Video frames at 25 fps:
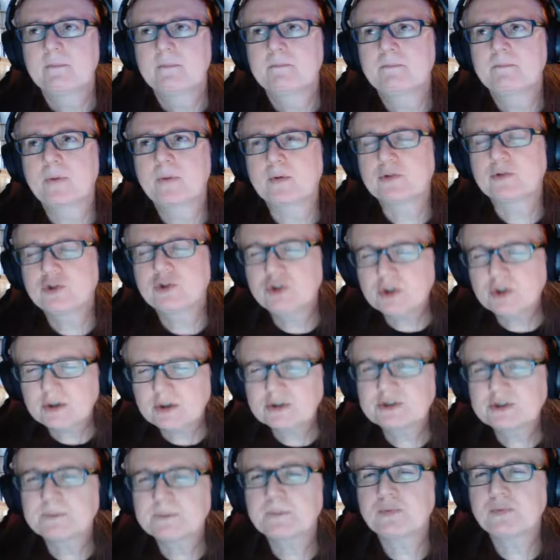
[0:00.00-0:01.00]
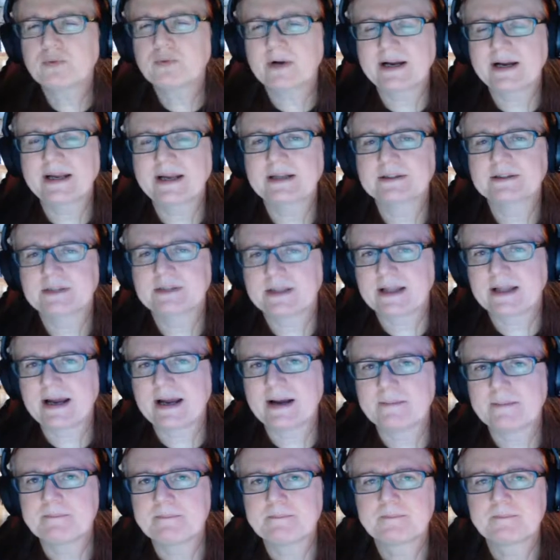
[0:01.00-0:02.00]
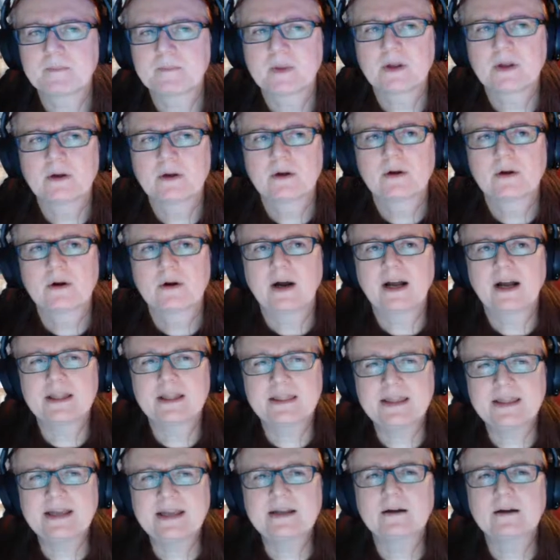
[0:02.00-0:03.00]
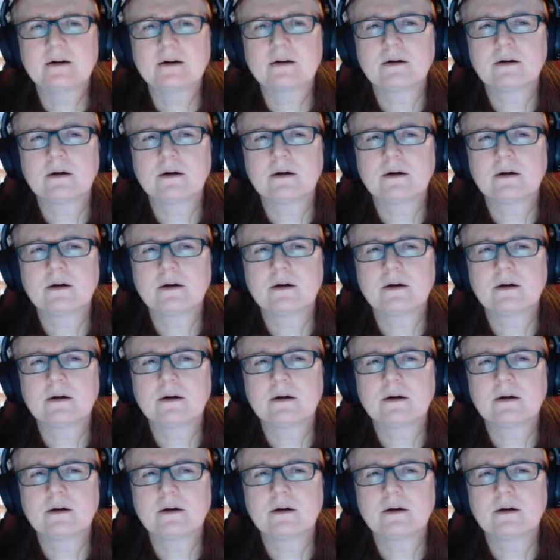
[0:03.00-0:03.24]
But just prior to that, I think